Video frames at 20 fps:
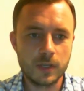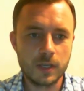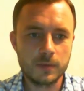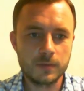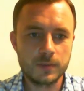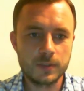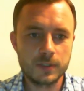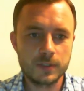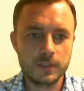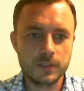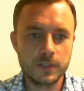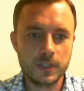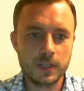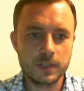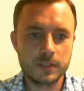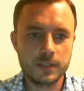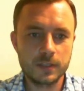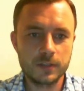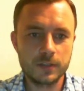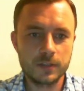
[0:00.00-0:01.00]
So lapse
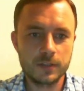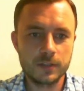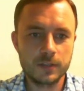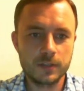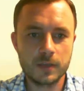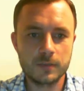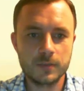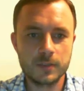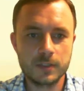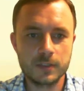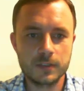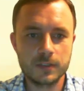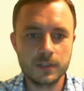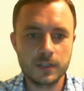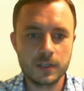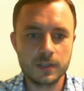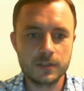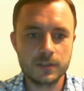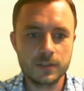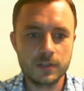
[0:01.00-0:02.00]
since last entry and lapse
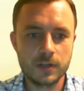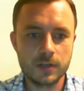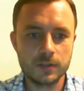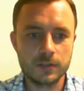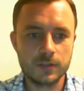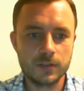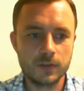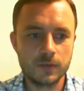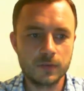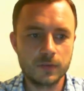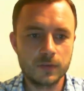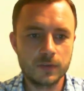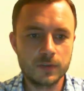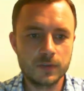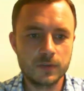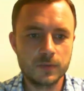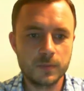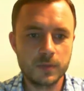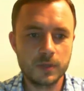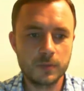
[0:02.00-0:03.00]
since last start. So
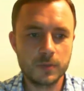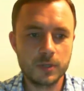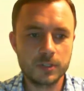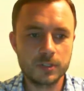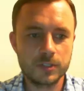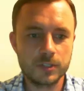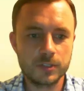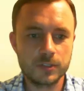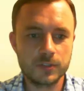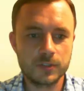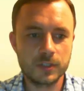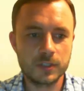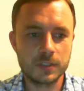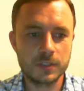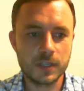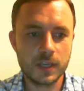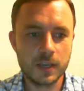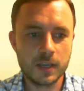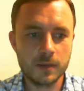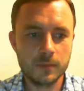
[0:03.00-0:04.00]
this is pretty much
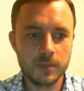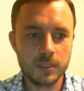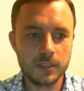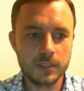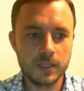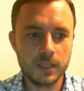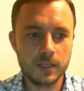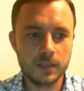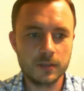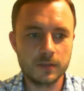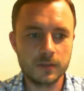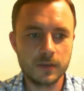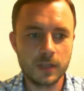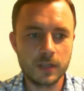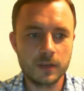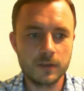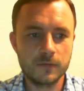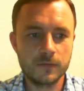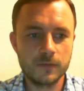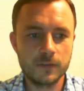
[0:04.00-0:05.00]
just the timing data
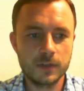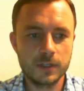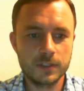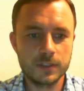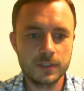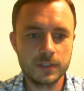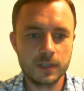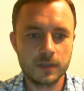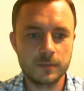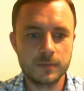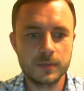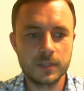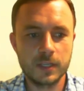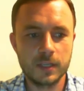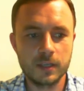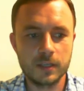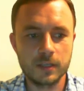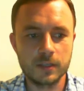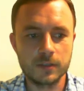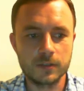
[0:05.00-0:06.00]
on every
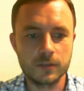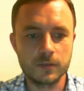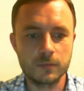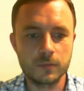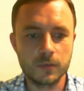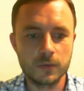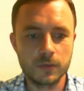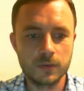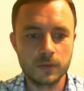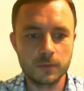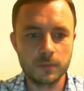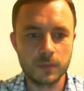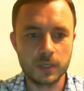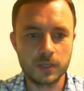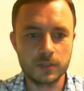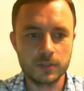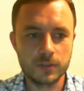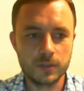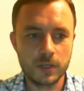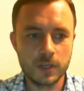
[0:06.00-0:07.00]
step taken to put the
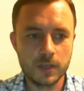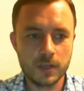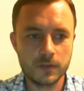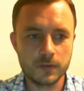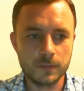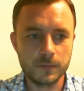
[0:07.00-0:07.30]
page